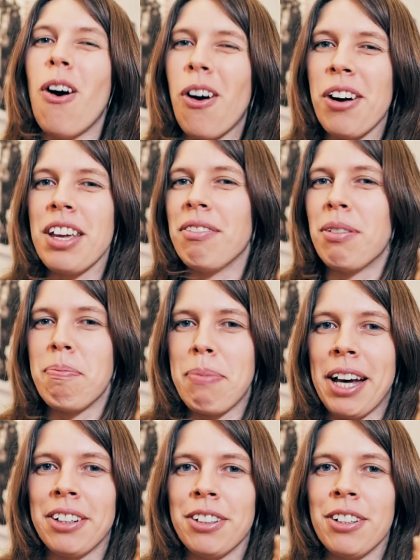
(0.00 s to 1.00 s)
or even
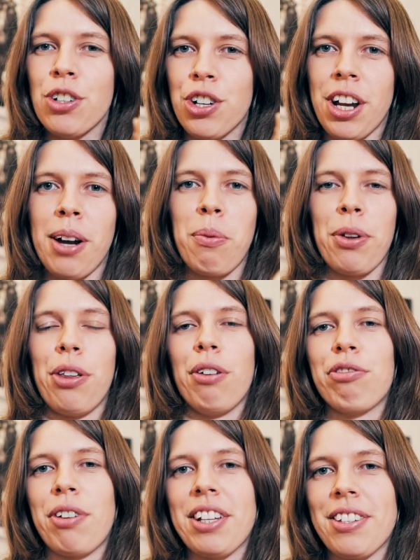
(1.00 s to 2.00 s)
better, share with your
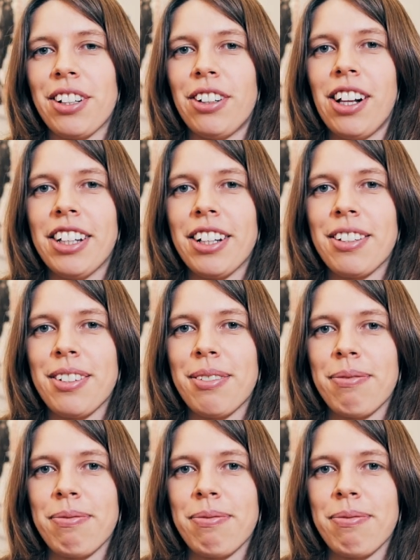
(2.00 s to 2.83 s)
friends and colleagues.